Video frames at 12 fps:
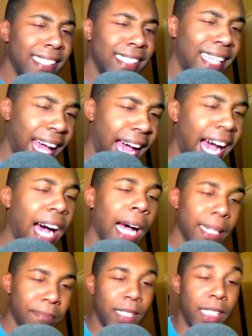yeah,
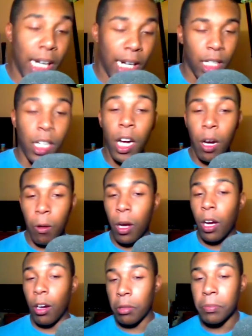I'm gonna go
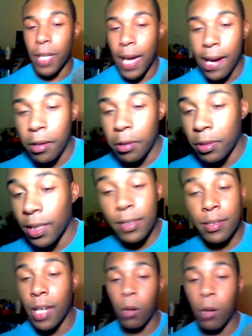home now,
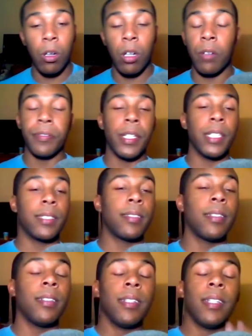it's not worth
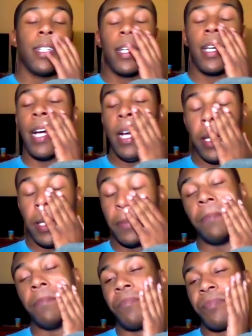it. So
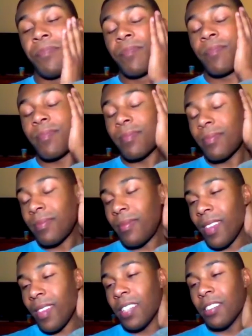
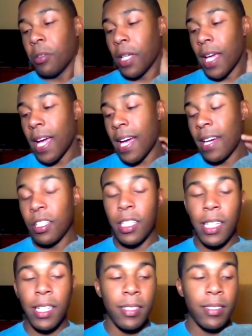yeah, you
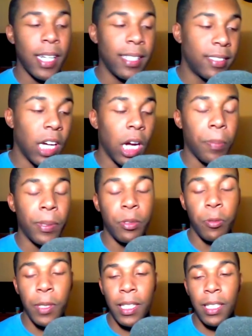get this nice talk
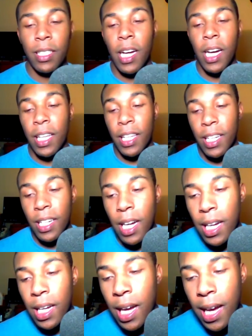between Kaguya and
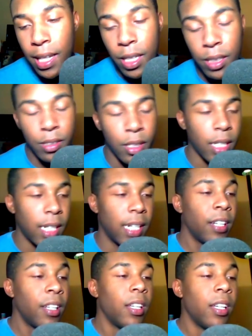
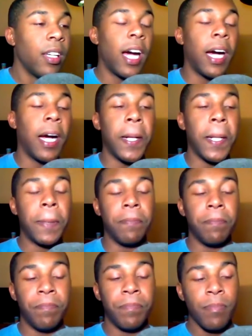Hayasaka.
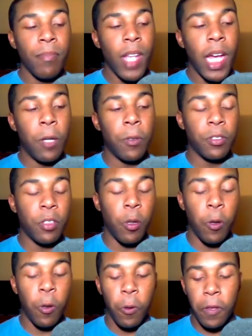And it was the
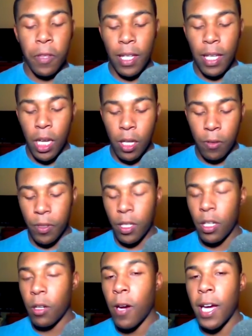whole thing of, you
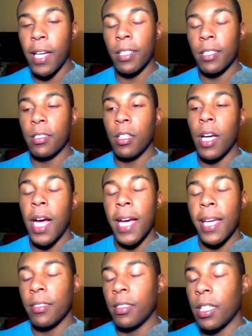know,
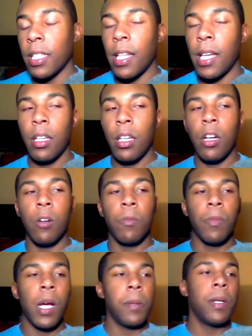Hayasaka like, yo,
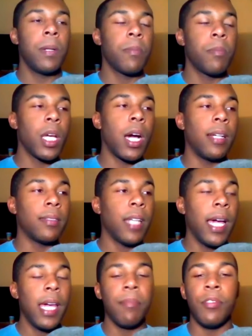I'm gonna be honest,
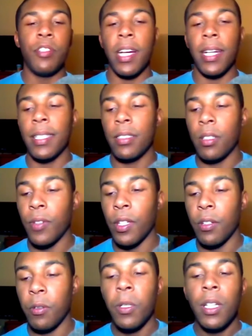I am jealous of
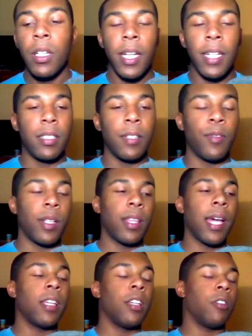you and stuff like
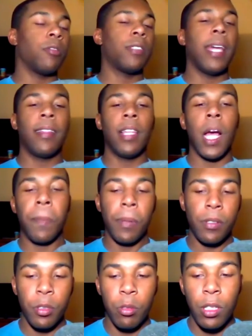that. You don't take the
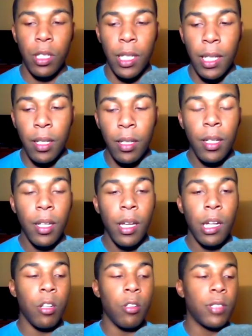opportunity,
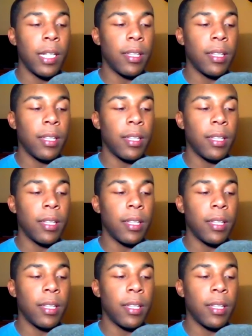you don't